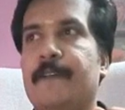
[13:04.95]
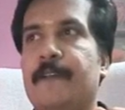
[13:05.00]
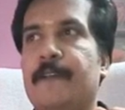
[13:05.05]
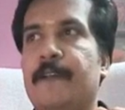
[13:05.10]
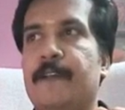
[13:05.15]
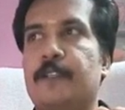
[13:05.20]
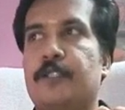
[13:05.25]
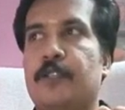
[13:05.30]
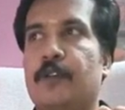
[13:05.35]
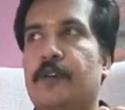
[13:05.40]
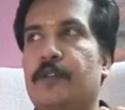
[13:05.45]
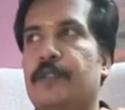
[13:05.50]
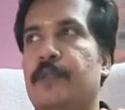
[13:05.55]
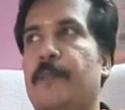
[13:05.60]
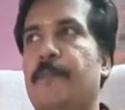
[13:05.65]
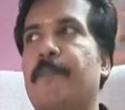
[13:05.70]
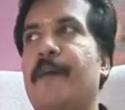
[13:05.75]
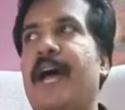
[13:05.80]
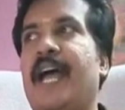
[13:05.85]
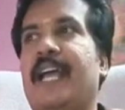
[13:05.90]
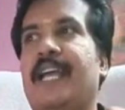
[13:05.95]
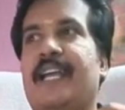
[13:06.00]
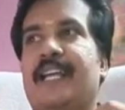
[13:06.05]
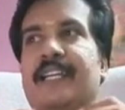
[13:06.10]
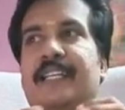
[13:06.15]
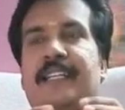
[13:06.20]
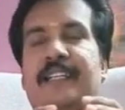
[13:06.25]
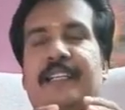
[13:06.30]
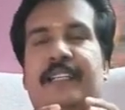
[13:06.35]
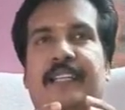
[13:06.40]
So the BAC
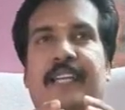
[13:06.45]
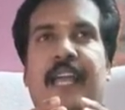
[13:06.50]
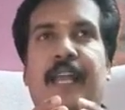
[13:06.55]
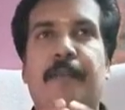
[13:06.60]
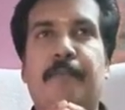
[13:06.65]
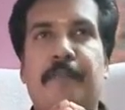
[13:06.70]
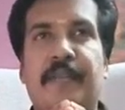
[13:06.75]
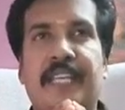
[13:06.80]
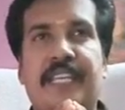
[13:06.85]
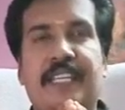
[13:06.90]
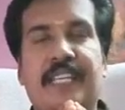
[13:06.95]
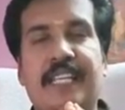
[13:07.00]
can be